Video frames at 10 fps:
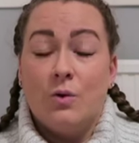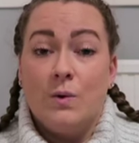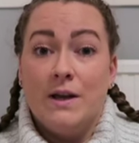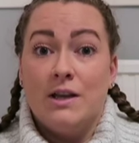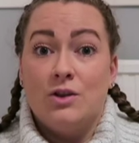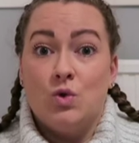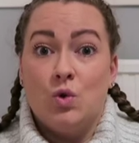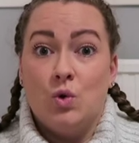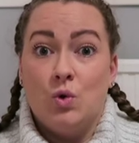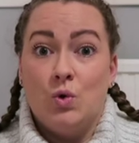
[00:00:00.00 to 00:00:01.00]
going
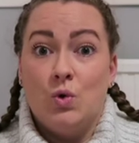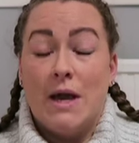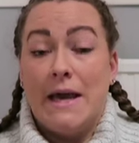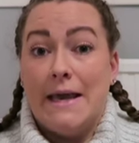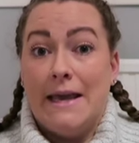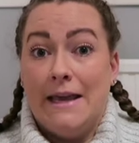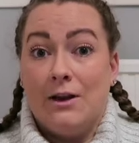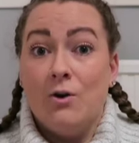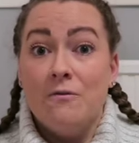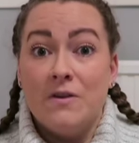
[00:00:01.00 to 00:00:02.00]
to a
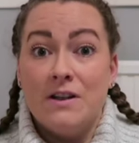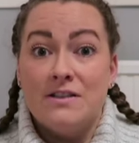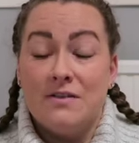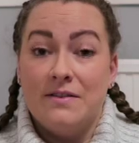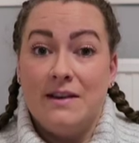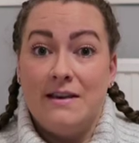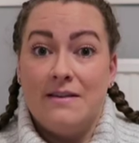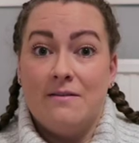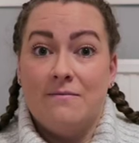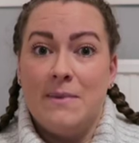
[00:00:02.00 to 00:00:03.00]
conference on the
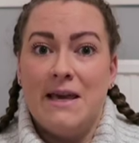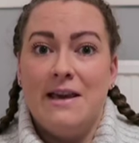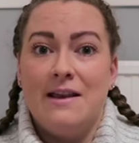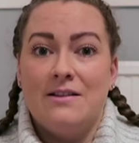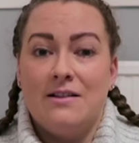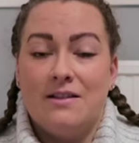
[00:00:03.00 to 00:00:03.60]
8th of May,